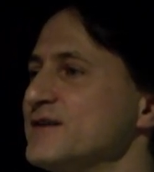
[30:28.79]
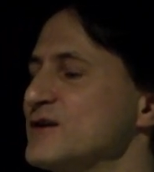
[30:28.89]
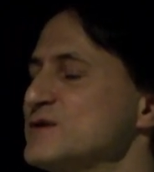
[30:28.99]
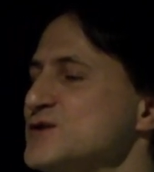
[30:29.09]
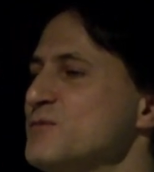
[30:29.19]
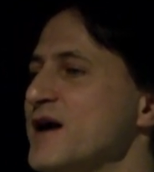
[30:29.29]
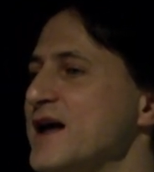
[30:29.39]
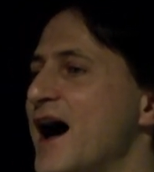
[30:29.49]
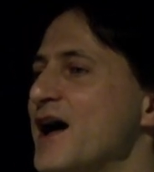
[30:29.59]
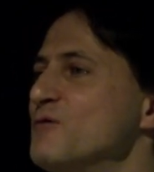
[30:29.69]
The consumer
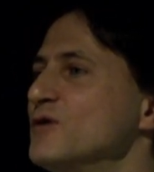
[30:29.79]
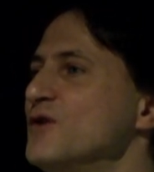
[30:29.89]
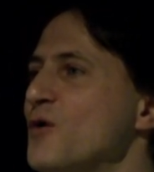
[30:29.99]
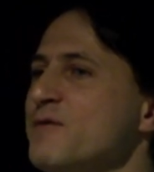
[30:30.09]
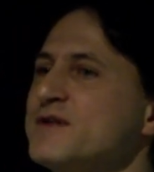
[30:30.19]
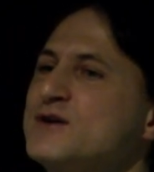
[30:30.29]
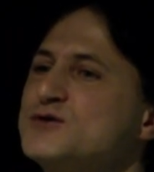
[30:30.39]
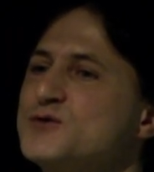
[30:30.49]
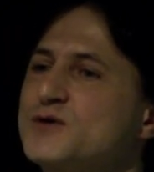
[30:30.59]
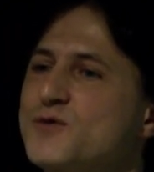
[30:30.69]
AI will know everything you
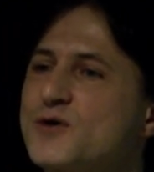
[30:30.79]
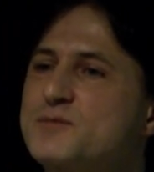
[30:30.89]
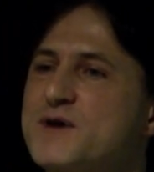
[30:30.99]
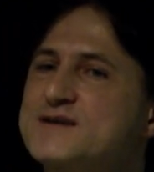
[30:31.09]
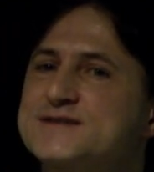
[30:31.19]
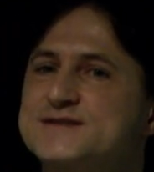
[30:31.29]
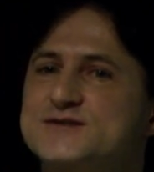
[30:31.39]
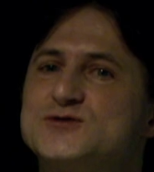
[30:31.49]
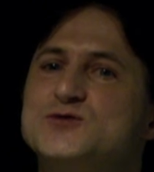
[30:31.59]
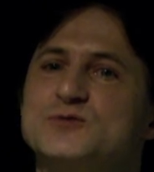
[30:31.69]
do at work because it's
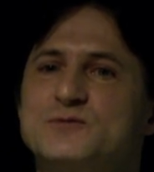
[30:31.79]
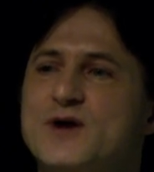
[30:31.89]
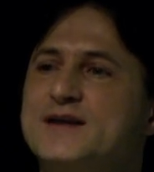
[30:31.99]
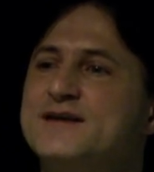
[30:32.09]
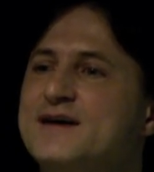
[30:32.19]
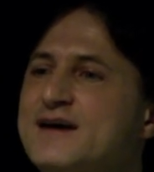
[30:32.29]
you, right?